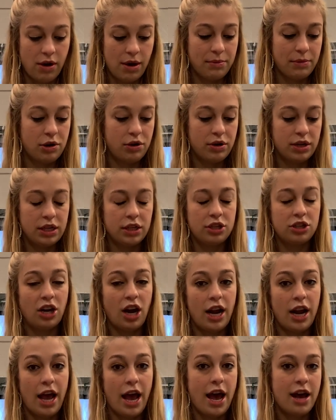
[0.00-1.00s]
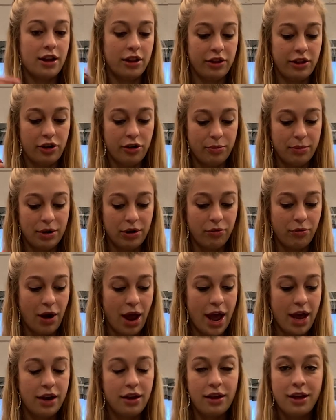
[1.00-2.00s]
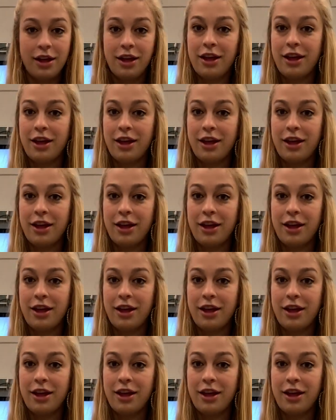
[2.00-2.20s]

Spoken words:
I'm going to try to add a little bit of red